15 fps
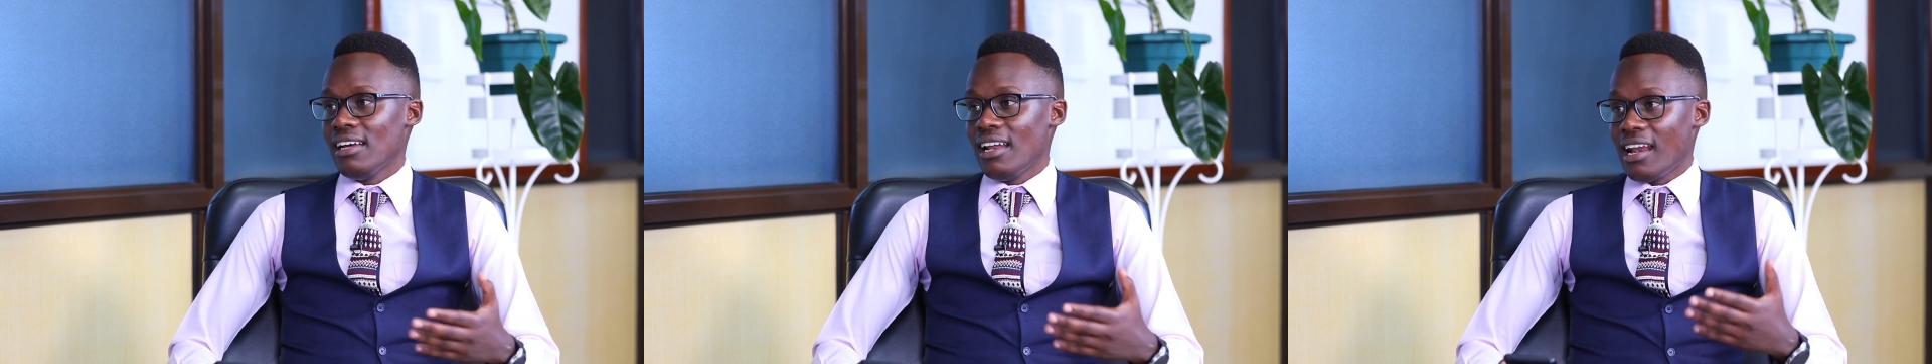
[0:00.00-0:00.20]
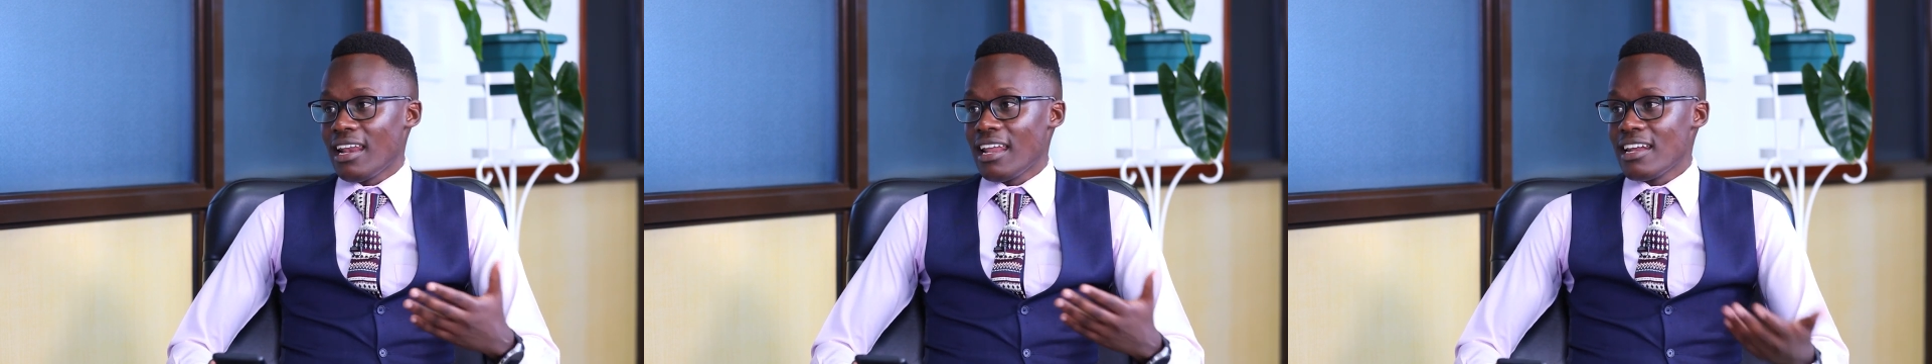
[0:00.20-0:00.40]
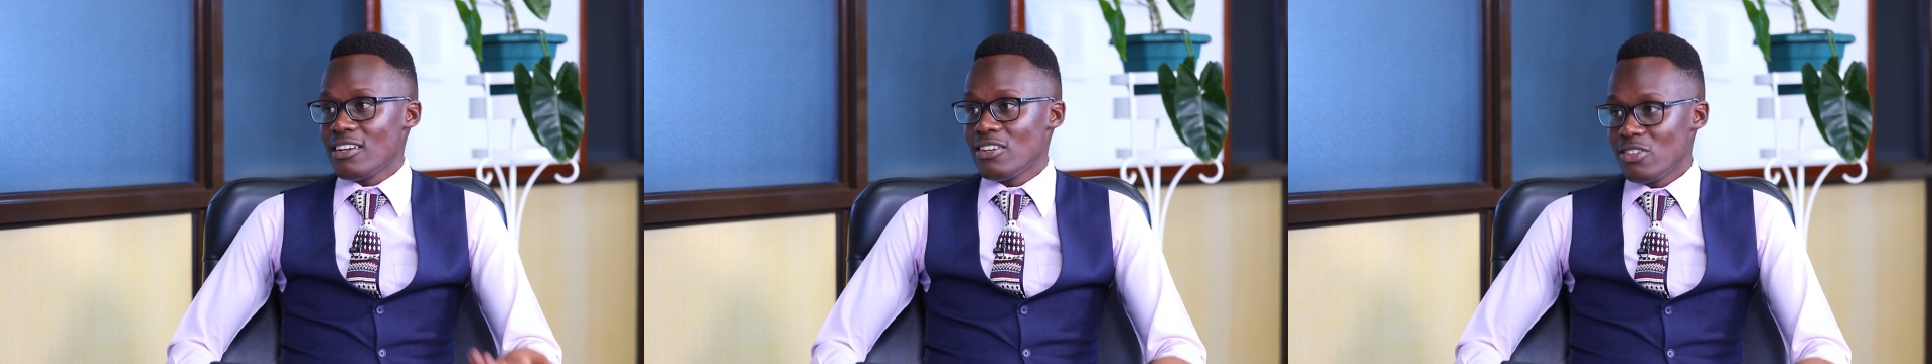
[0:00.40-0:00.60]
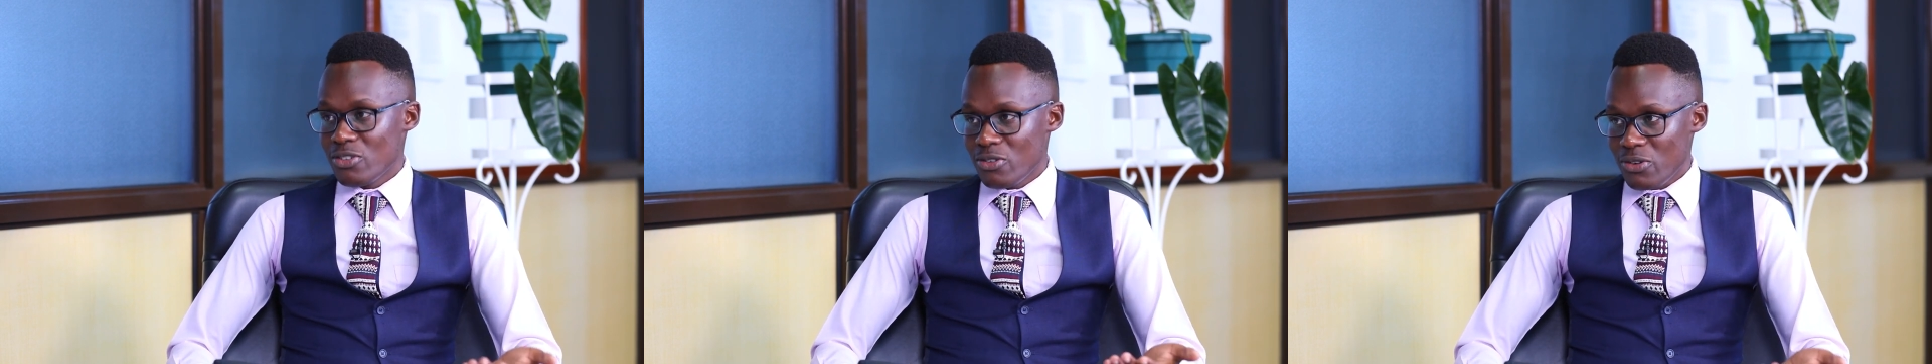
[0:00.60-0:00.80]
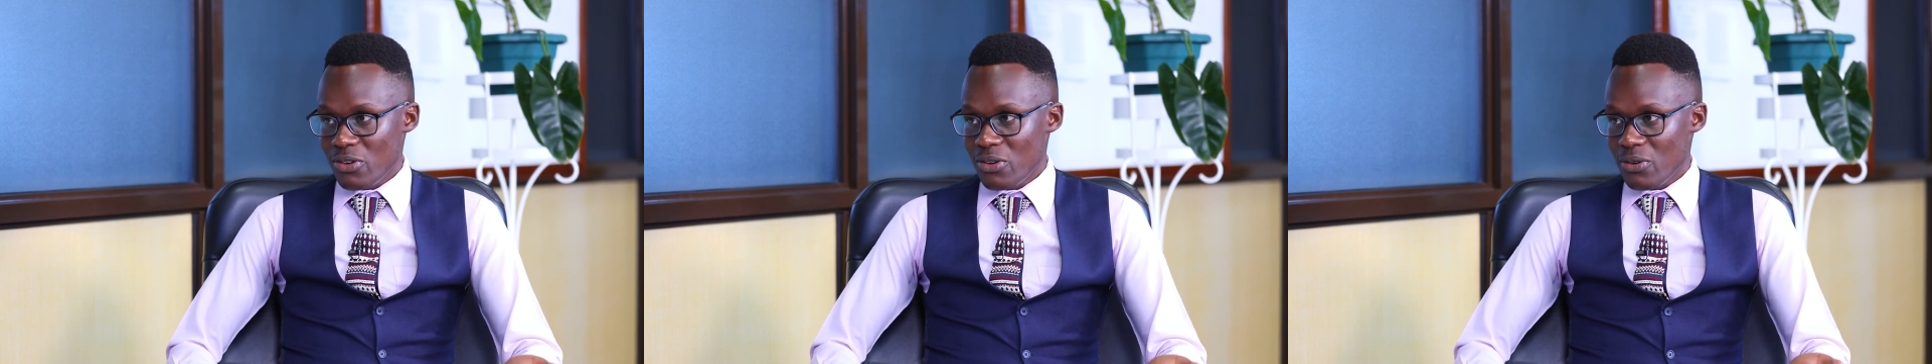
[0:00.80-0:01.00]
lend
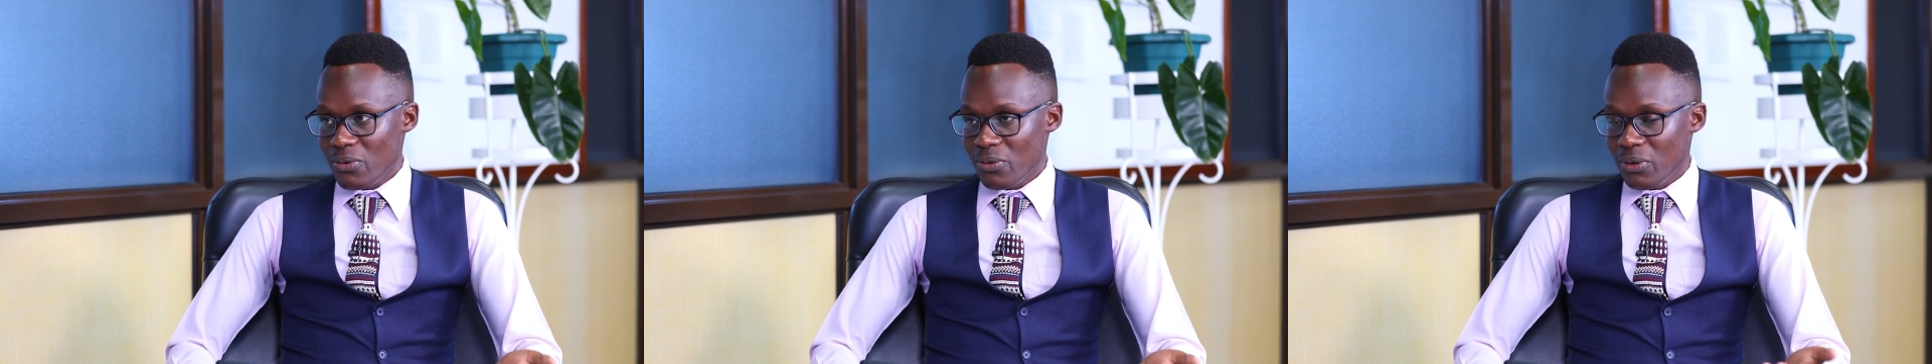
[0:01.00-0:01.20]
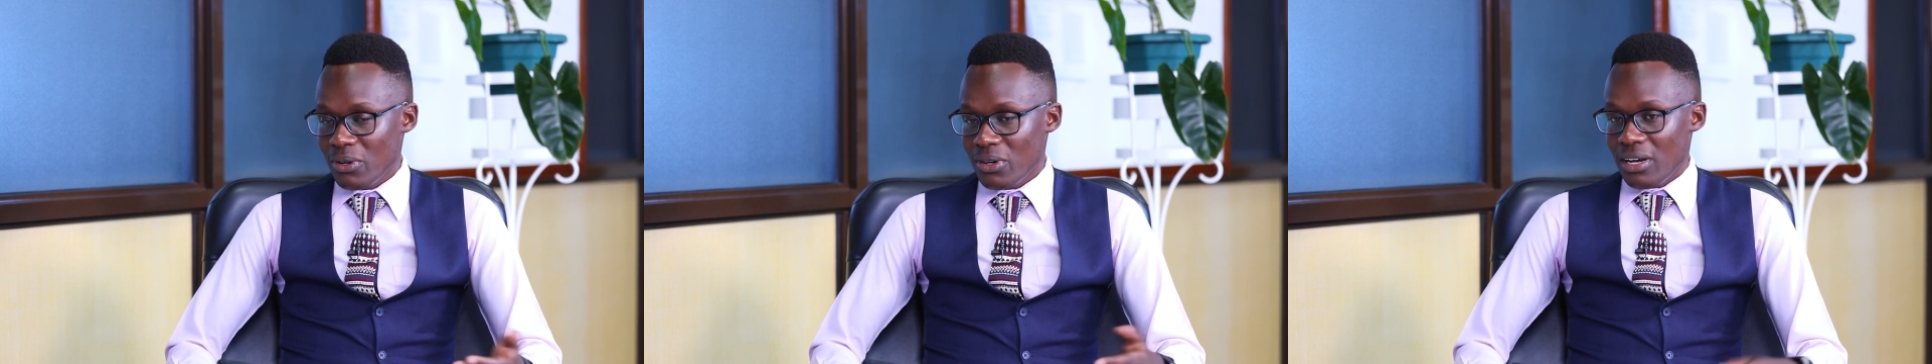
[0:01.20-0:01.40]
to you,